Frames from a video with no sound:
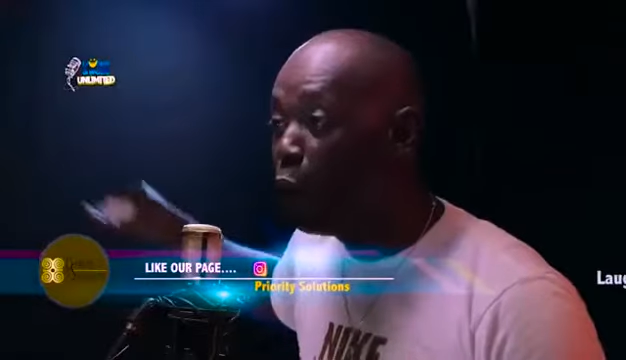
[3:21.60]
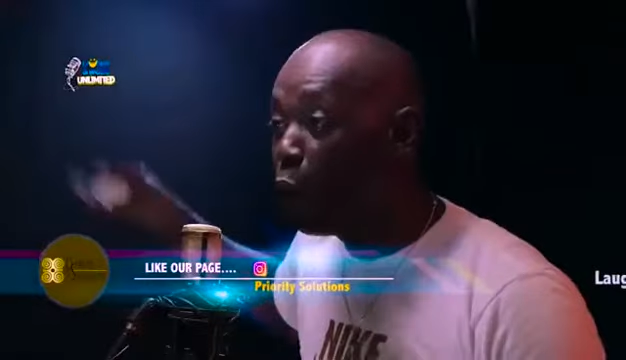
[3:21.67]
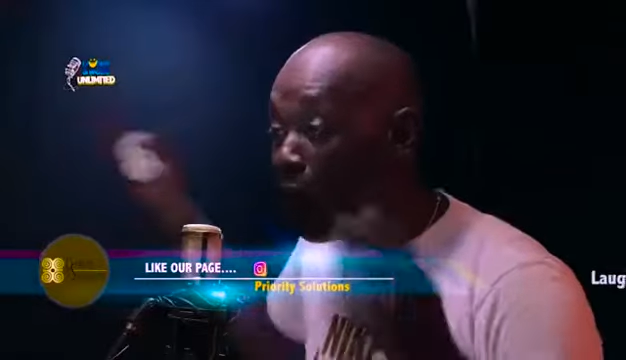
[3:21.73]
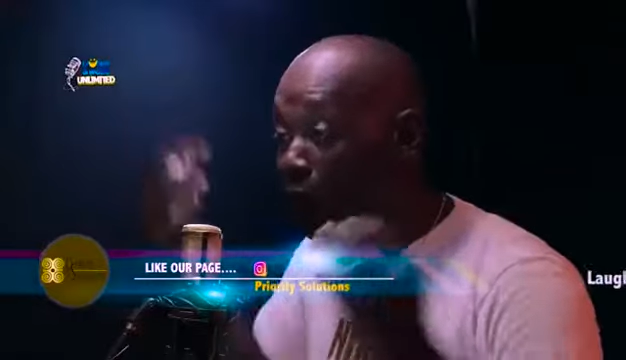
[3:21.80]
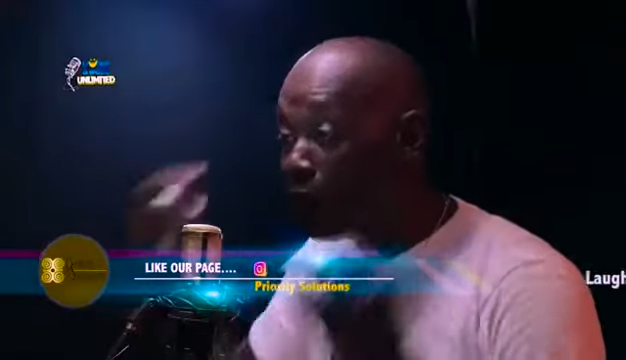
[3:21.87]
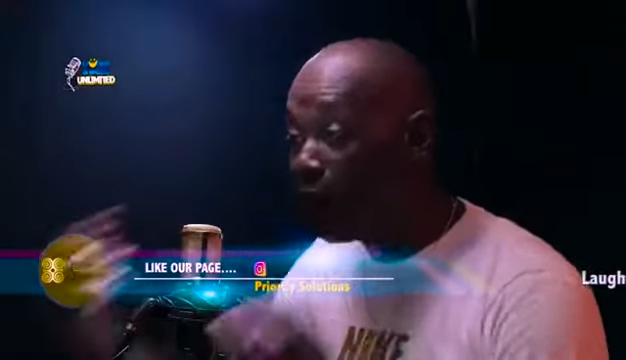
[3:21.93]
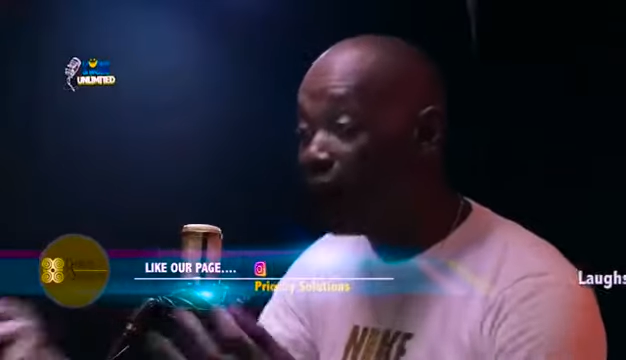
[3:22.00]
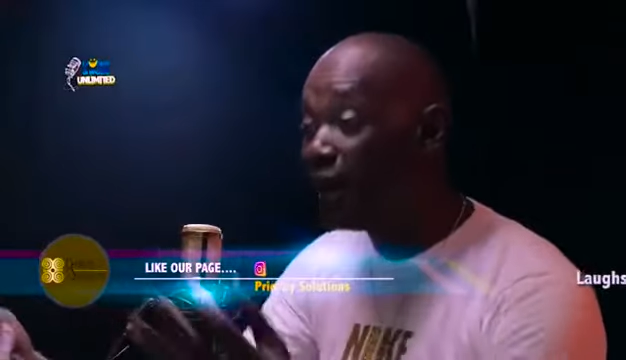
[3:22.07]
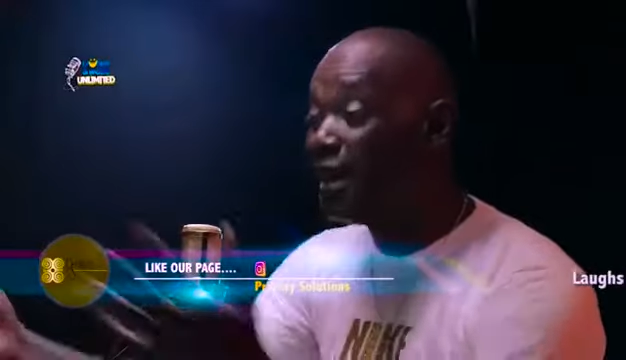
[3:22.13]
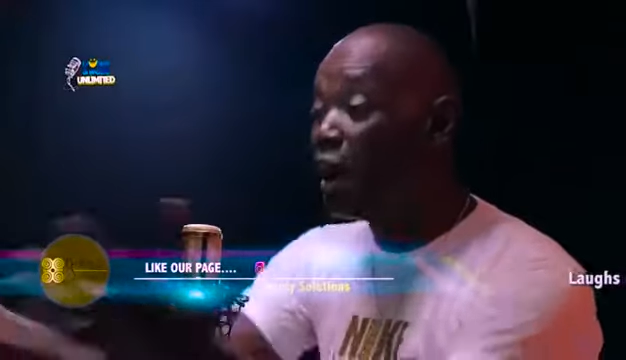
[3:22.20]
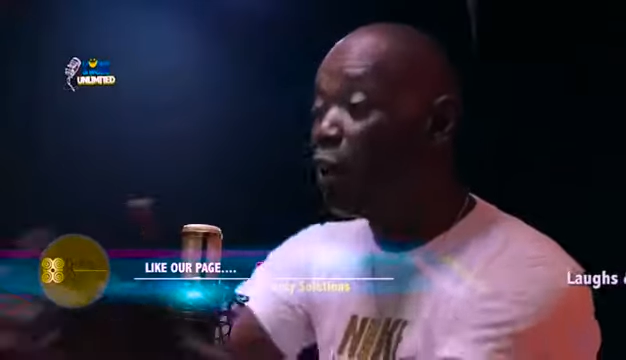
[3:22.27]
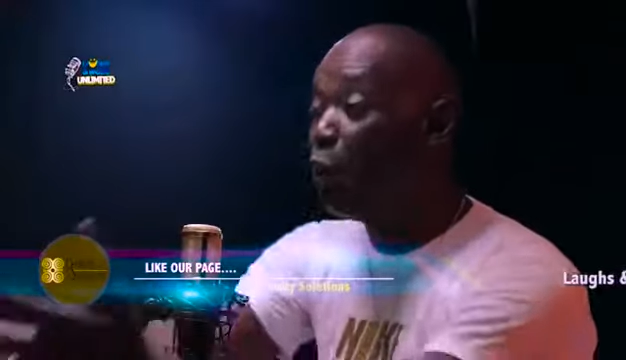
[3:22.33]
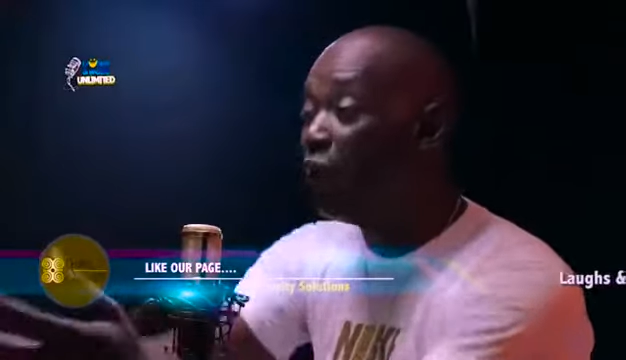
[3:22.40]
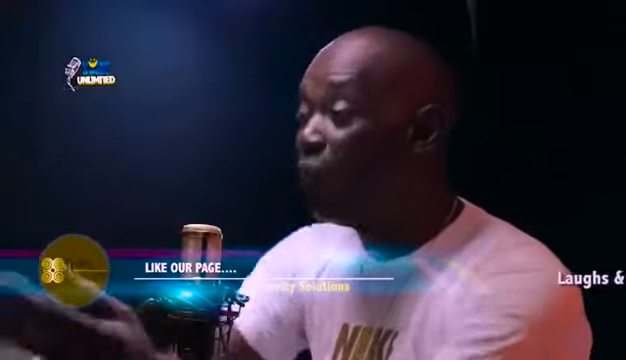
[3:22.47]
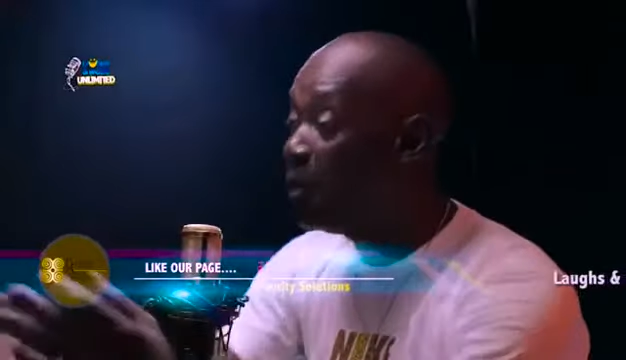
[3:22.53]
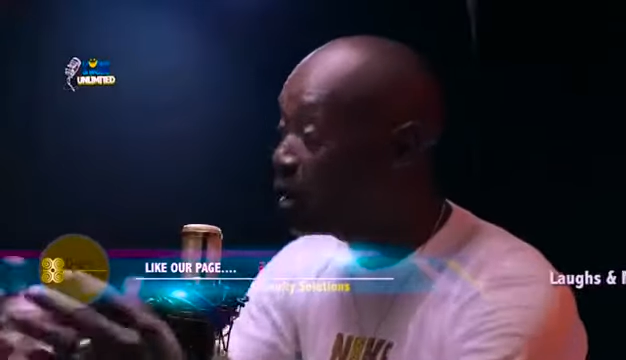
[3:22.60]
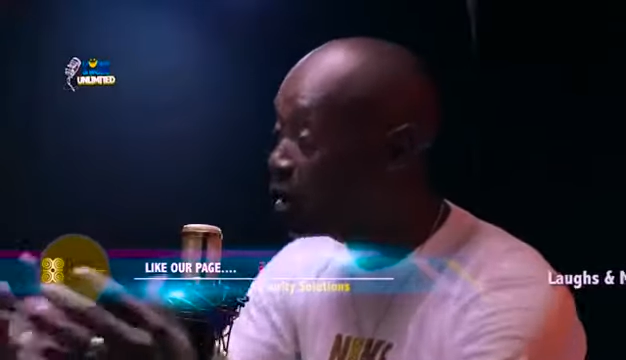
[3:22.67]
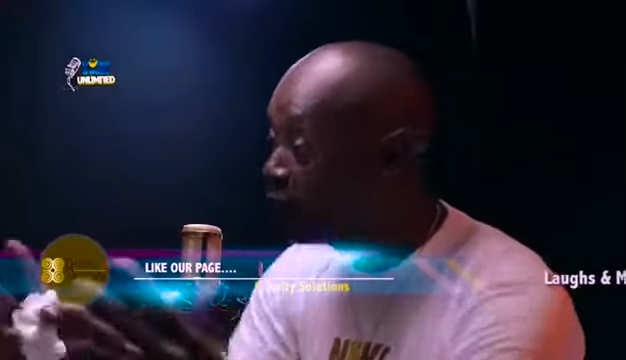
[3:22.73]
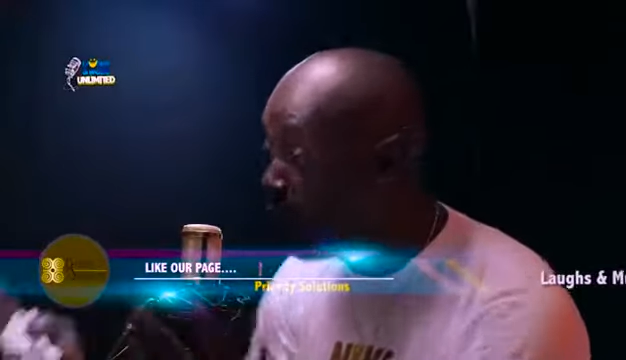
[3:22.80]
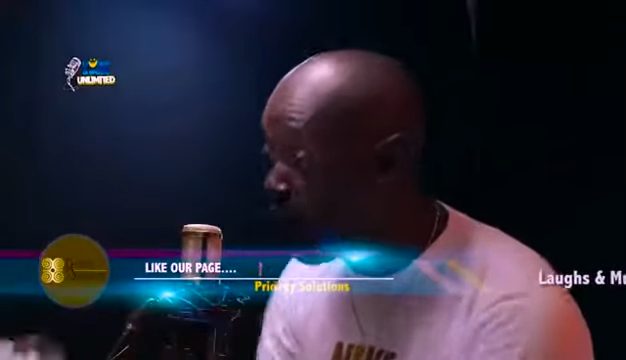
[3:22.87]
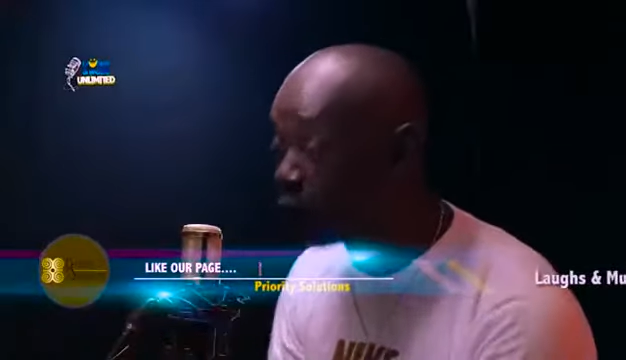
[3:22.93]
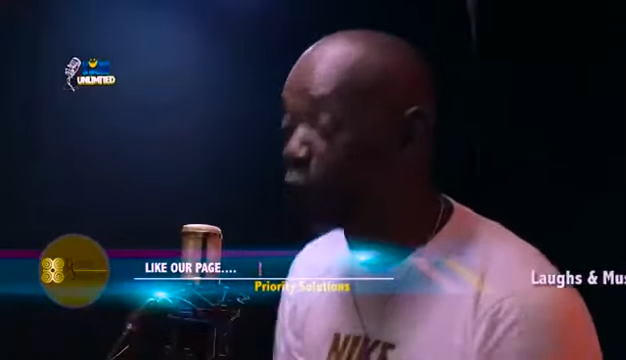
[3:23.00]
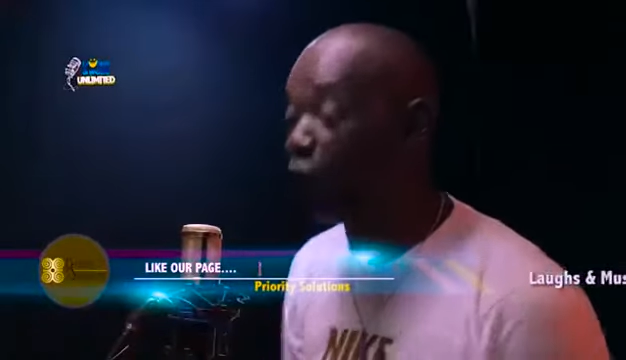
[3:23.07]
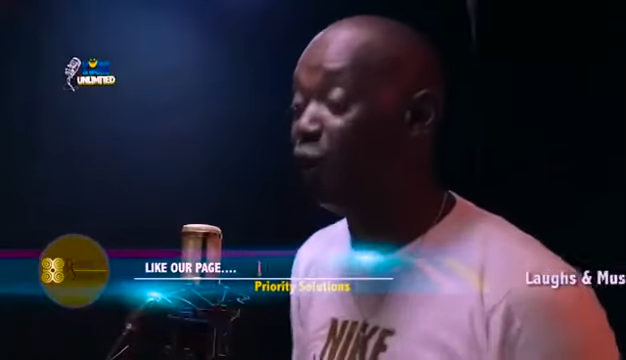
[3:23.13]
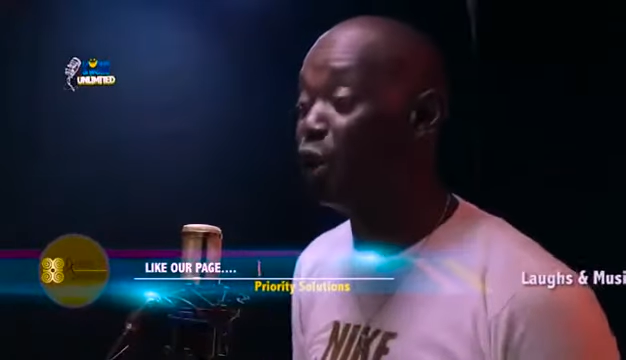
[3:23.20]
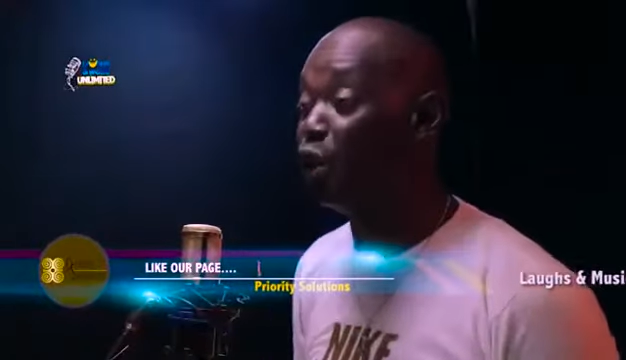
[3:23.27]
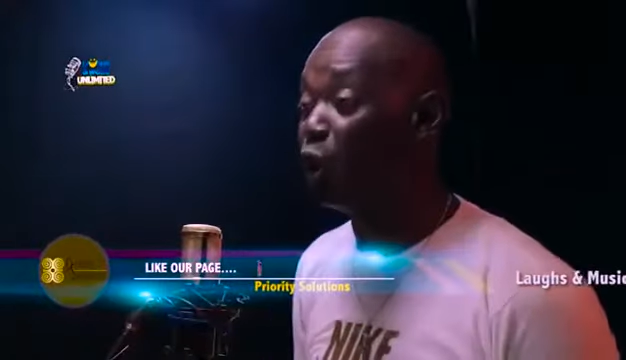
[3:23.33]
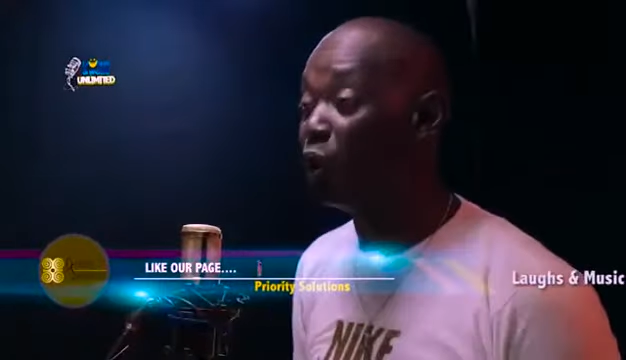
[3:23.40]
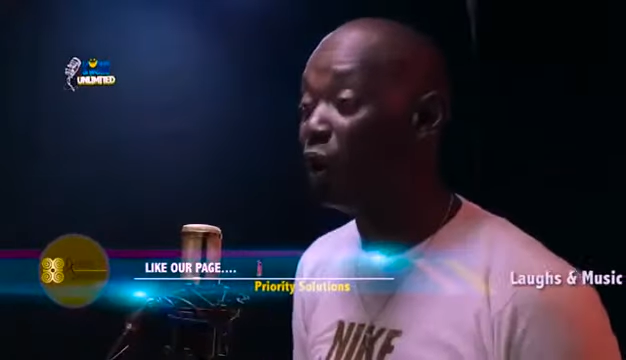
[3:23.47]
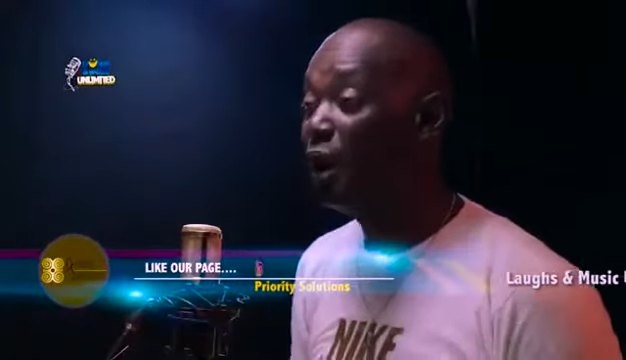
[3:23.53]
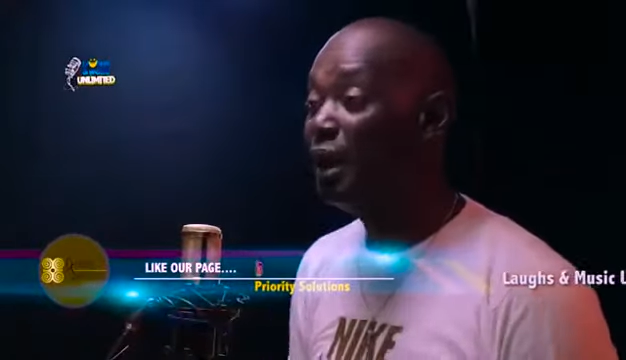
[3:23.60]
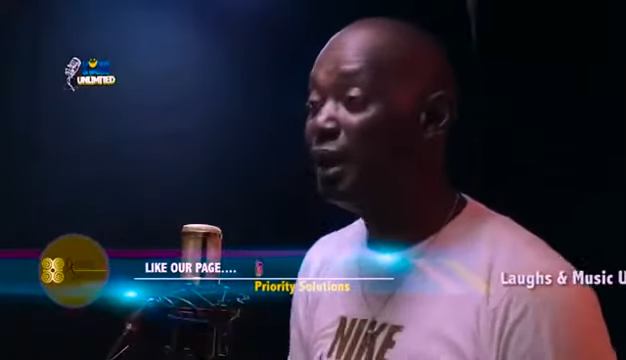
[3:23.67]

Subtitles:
One guy in a wife makes small confusion.